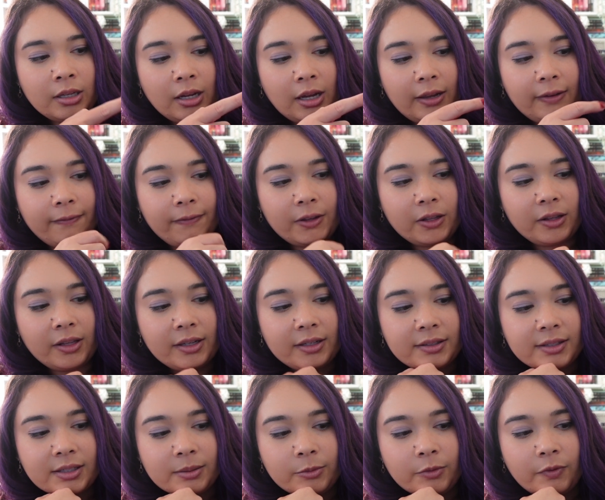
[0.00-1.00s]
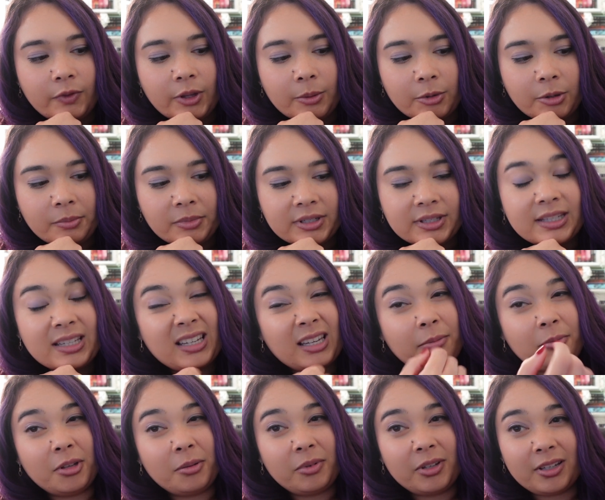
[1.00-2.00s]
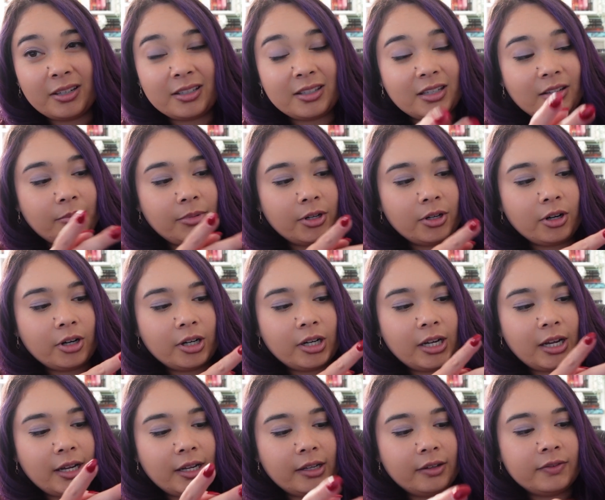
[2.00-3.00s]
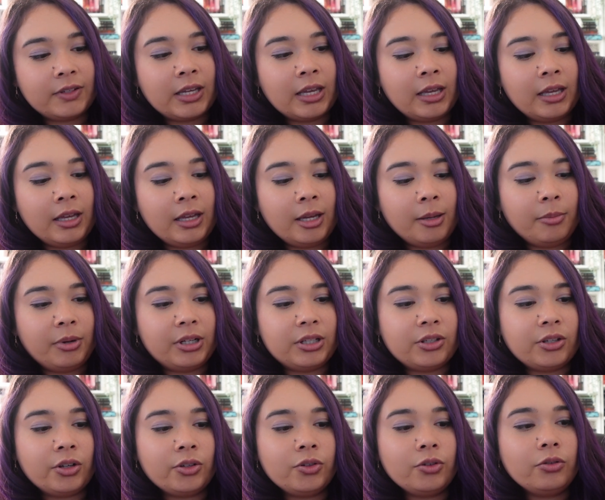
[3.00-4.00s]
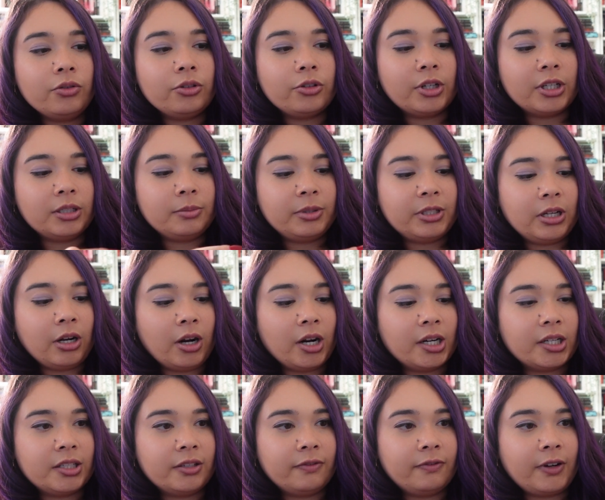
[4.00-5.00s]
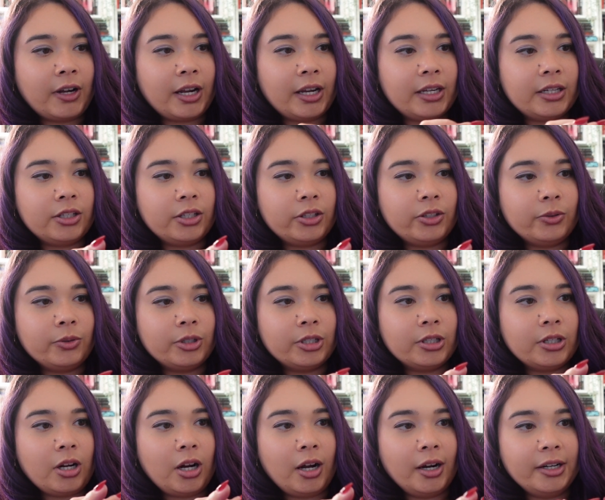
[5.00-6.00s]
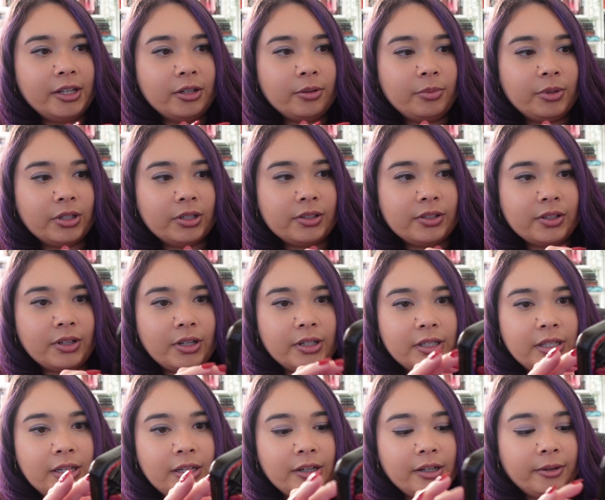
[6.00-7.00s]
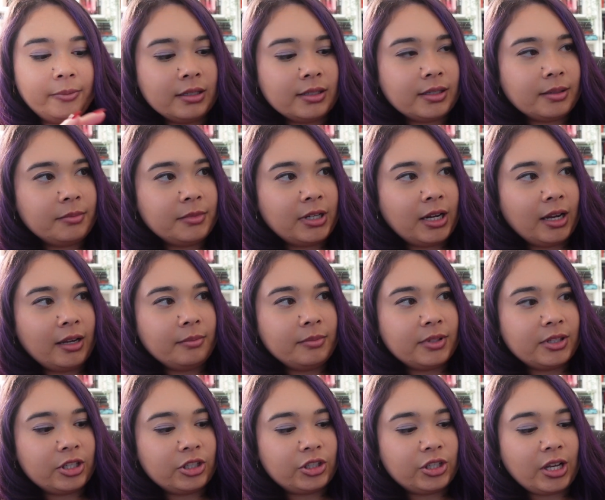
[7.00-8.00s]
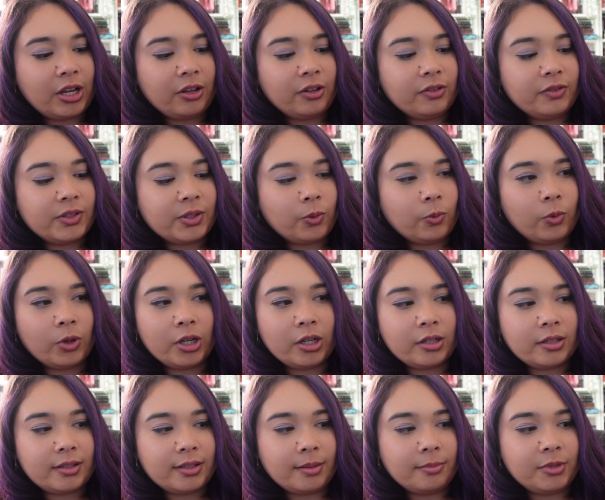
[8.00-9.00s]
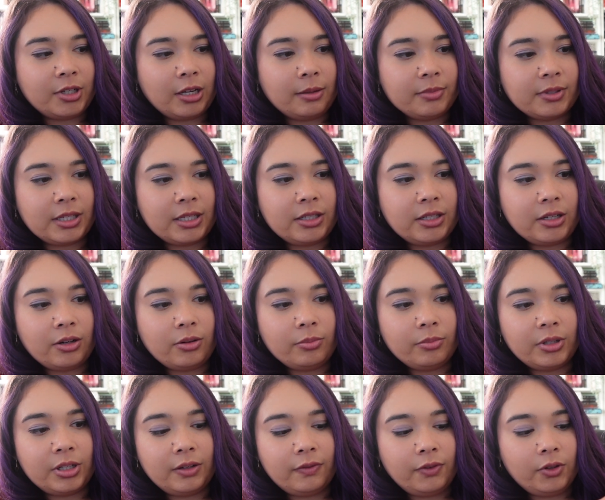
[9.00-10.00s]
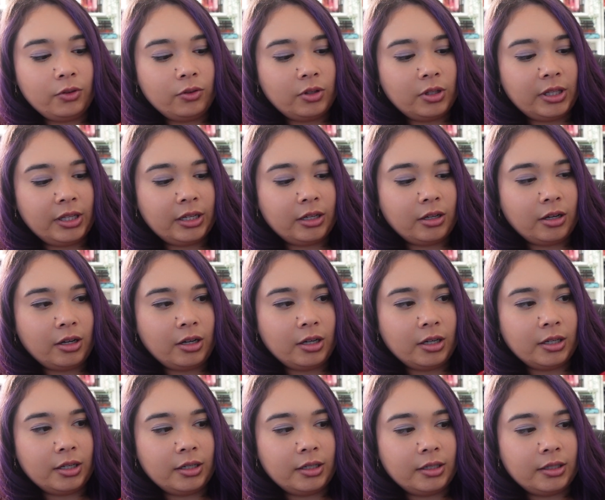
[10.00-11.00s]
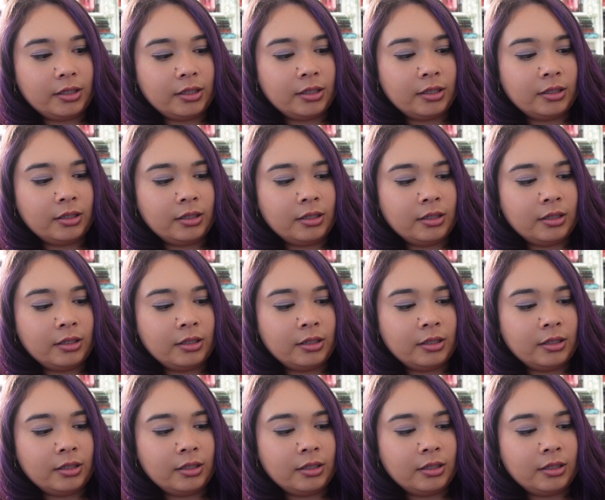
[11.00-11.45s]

I feel like some of them are missing and maybe because they've been archived, but it's also incredibly hard to find your audiobooks on here. Sometimes the shelves work, sometimes they don't, but if you click on